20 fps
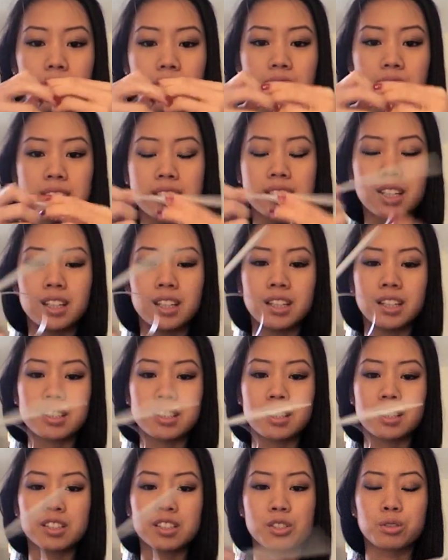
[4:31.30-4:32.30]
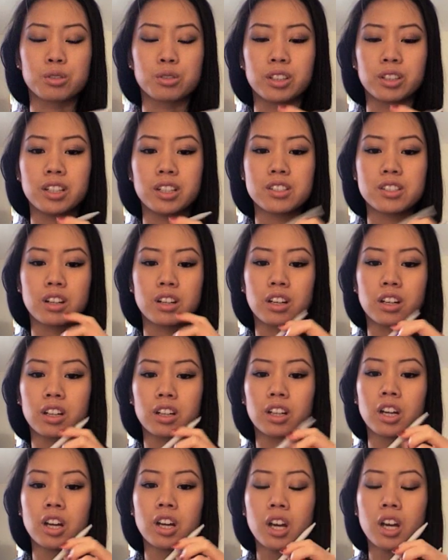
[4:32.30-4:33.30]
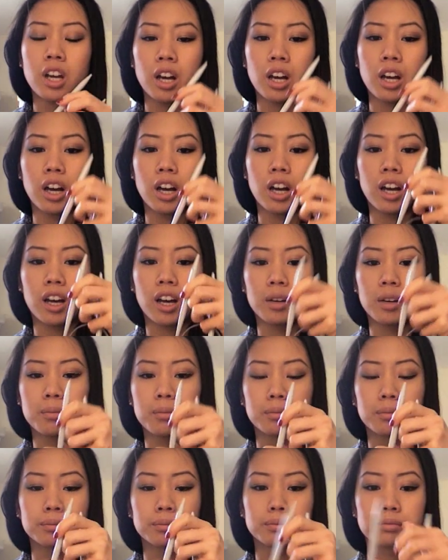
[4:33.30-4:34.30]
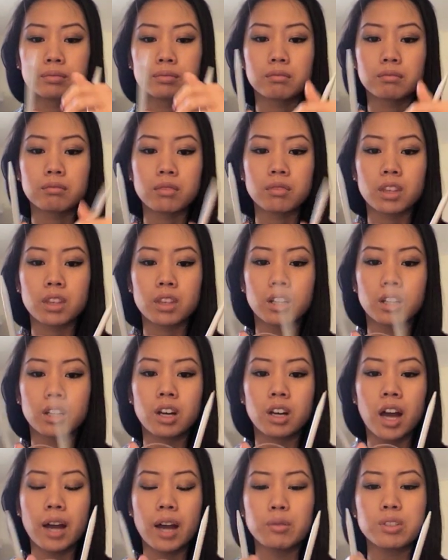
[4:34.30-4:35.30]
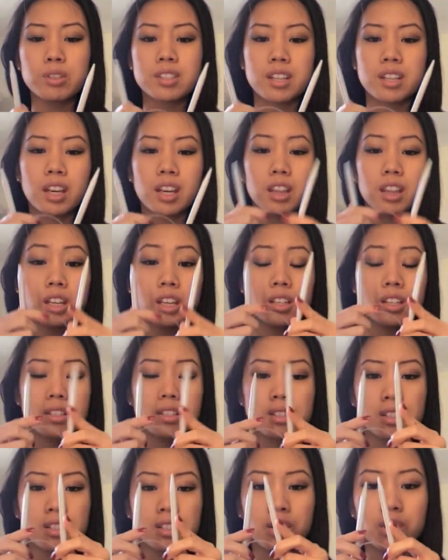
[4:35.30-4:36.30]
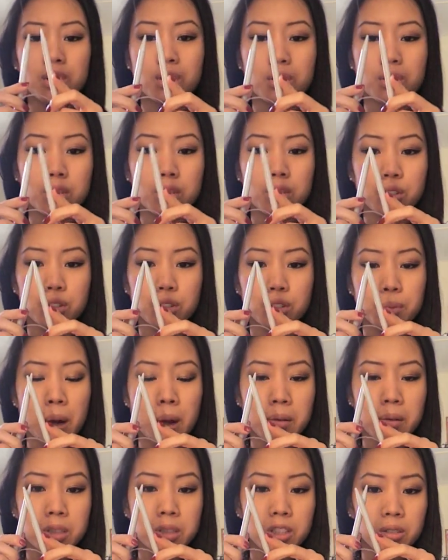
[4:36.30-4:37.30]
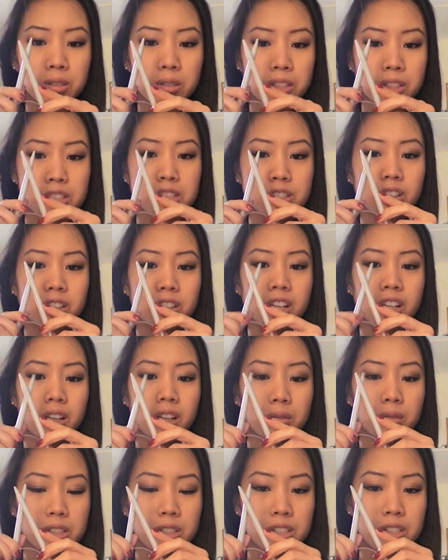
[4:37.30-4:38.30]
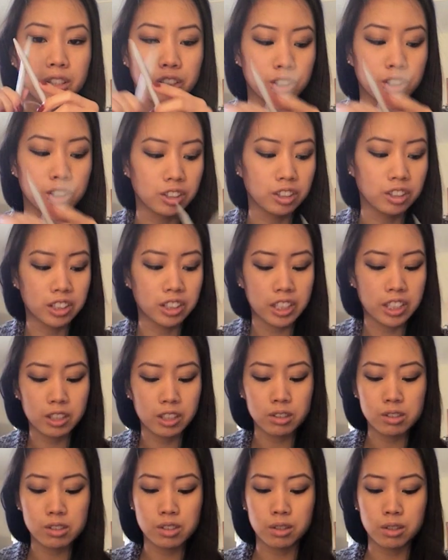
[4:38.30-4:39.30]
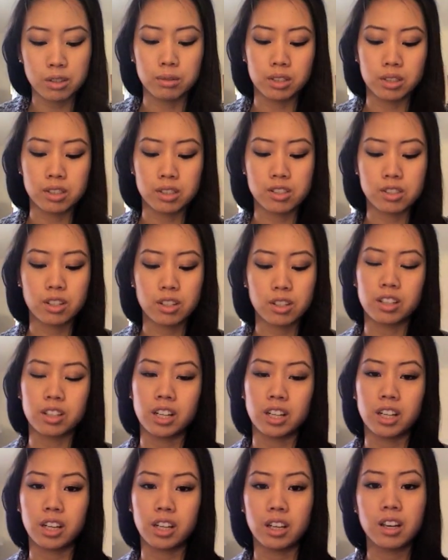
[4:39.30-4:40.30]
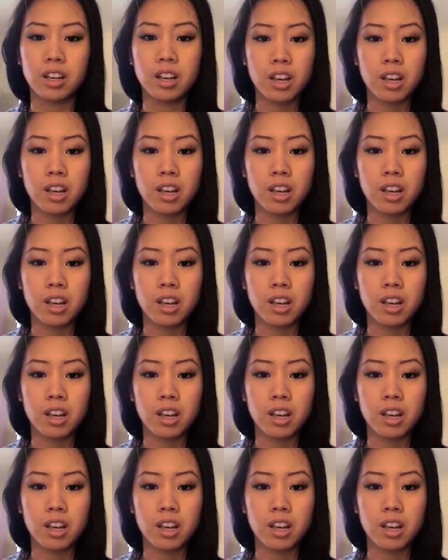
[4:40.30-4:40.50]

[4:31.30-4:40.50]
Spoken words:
see these in the store. These are, I would say these, you probably don't want to start knitting with circular needles. You want to start knitting,